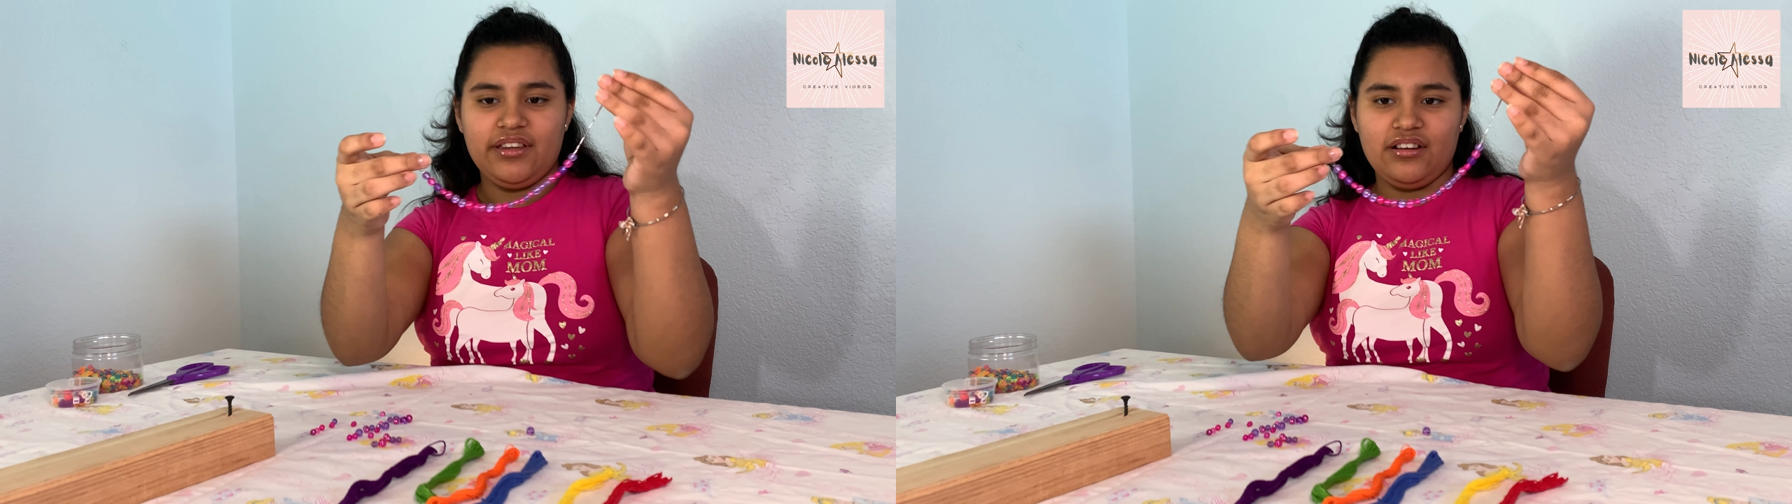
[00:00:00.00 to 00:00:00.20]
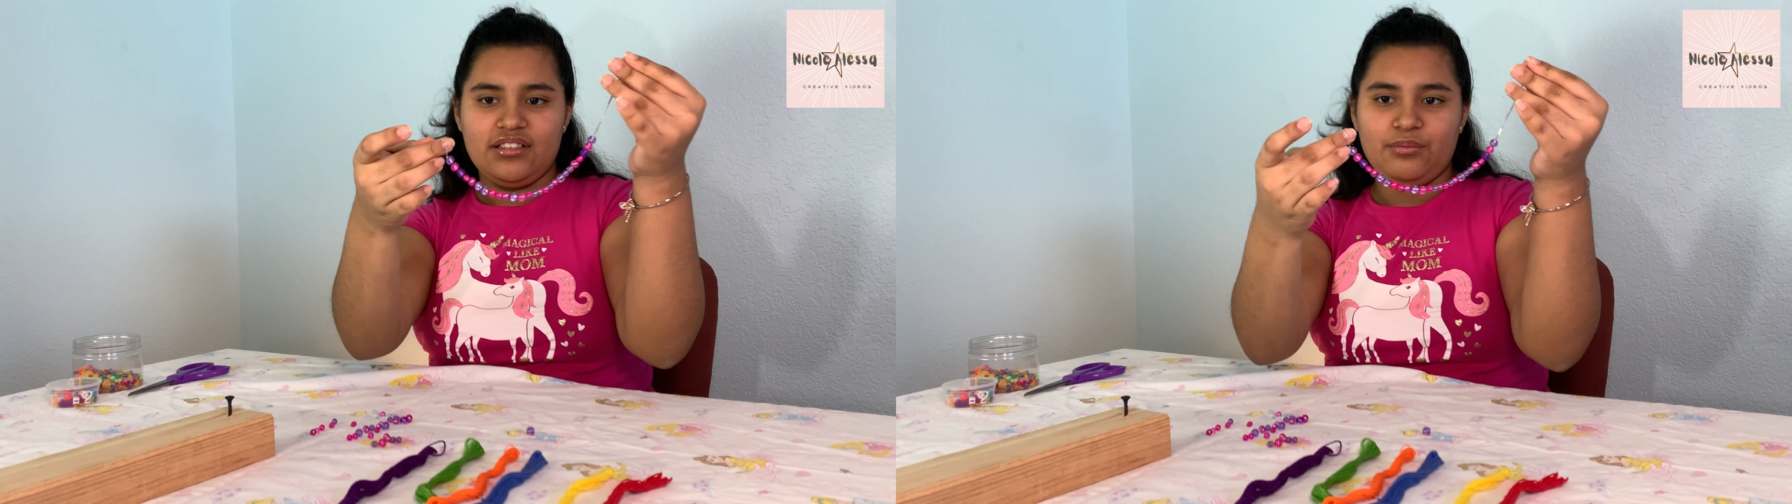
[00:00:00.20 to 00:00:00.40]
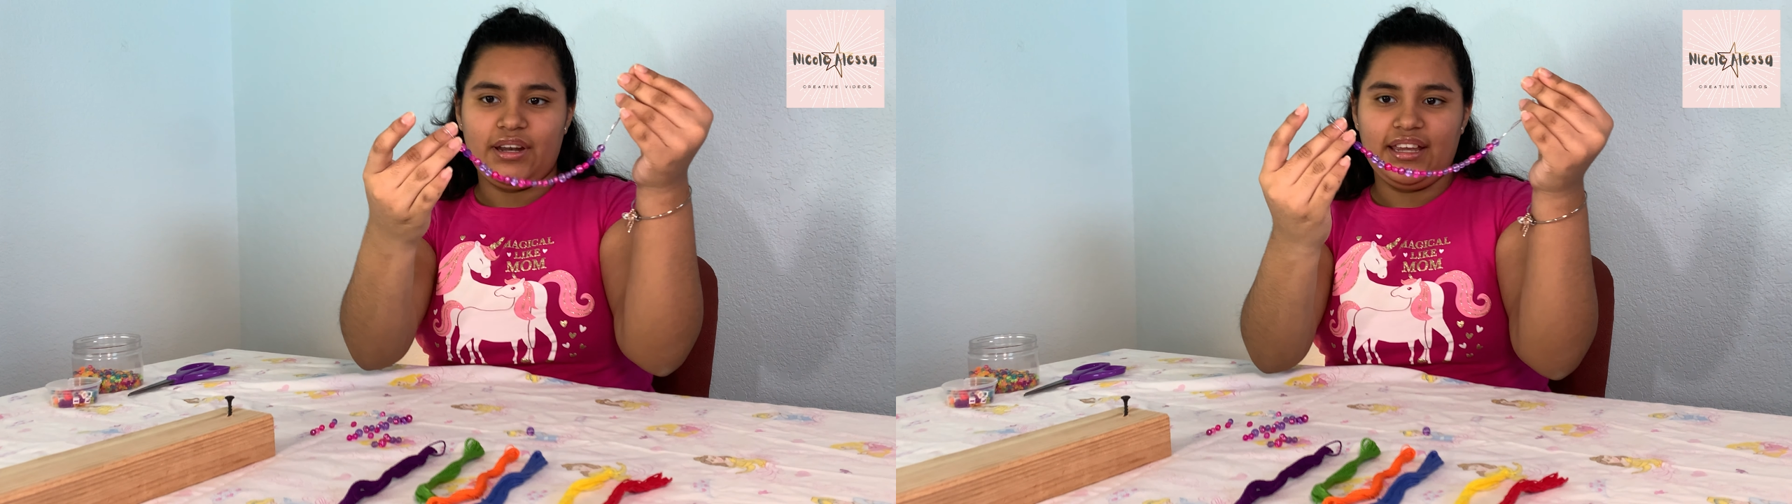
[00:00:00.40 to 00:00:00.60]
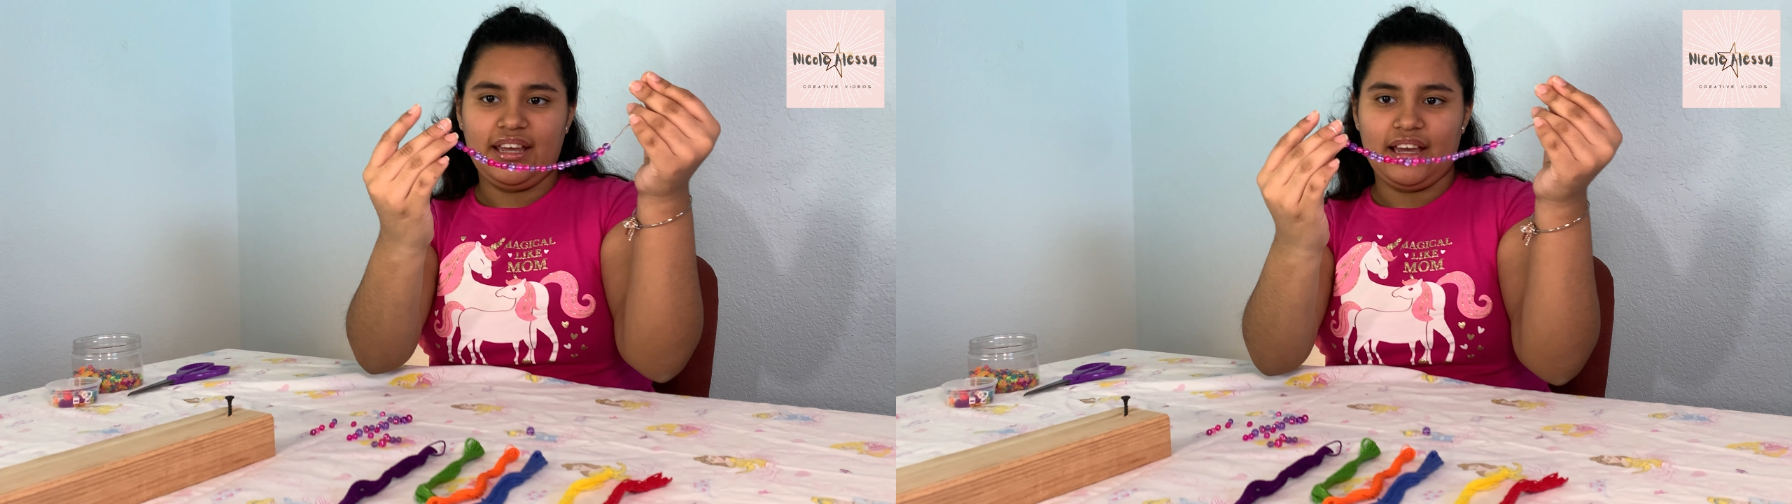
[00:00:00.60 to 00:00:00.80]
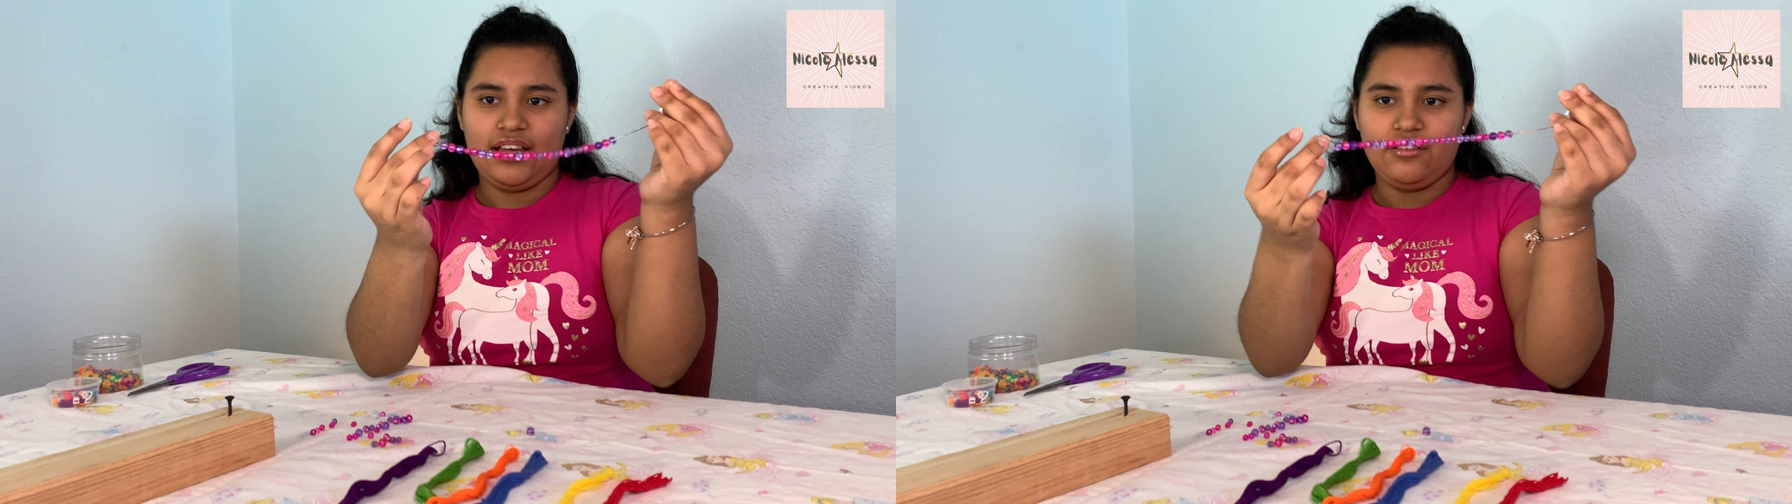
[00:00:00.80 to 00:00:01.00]
Here's what
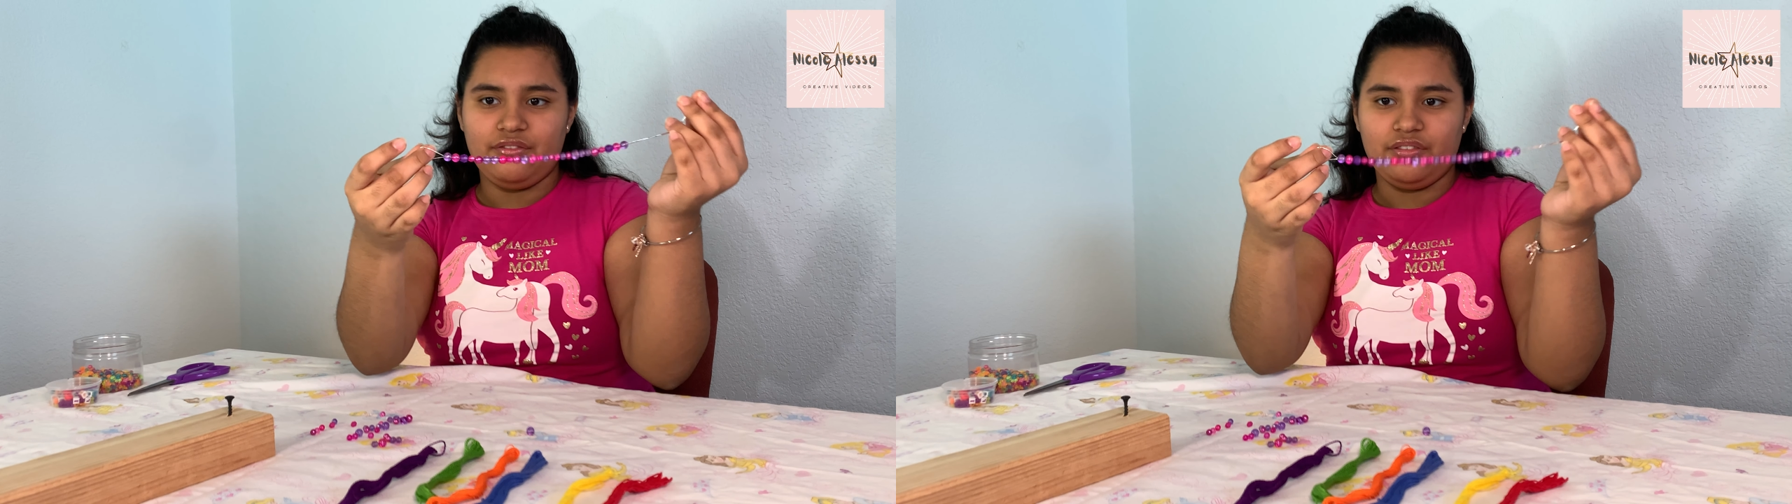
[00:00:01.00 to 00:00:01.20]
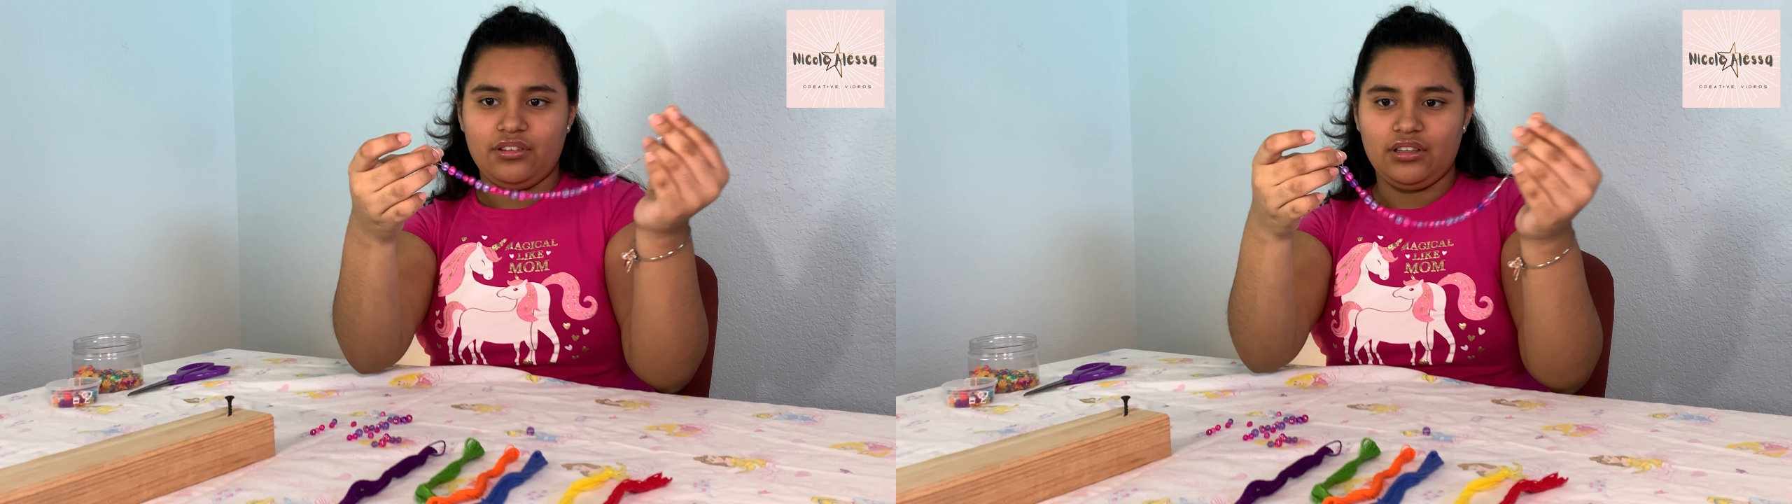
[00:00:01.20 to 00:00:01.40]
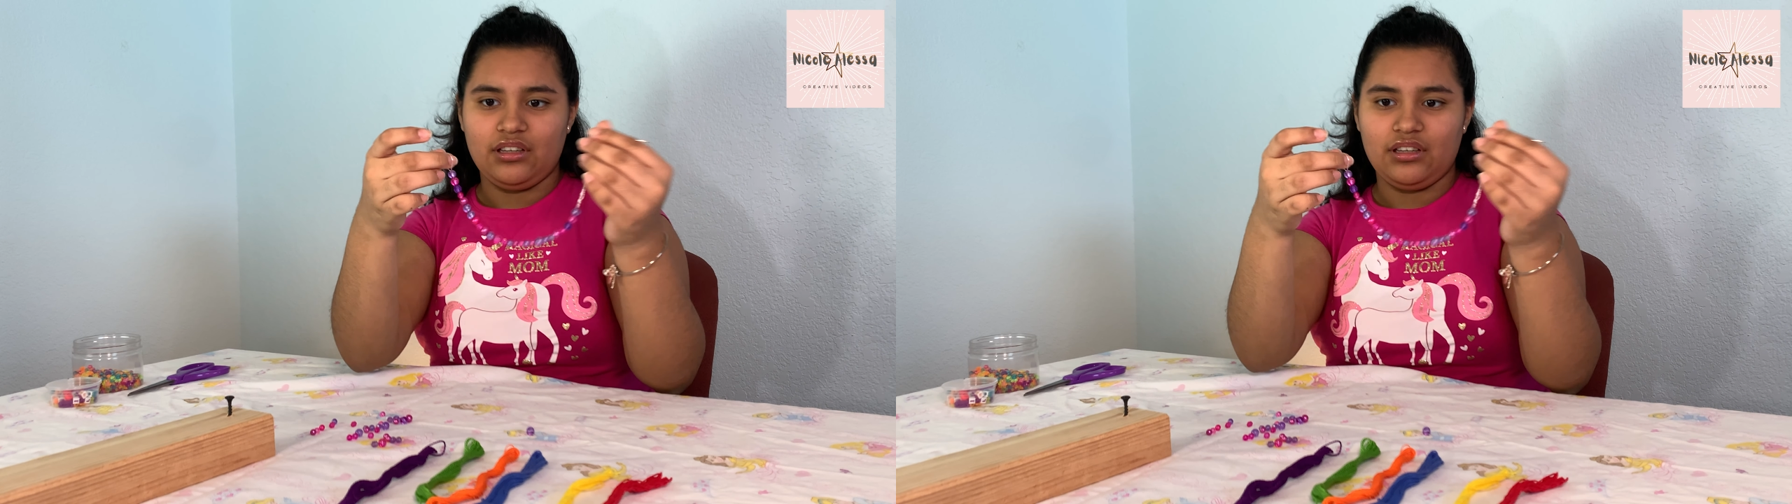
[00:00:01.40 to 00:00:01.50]
I have.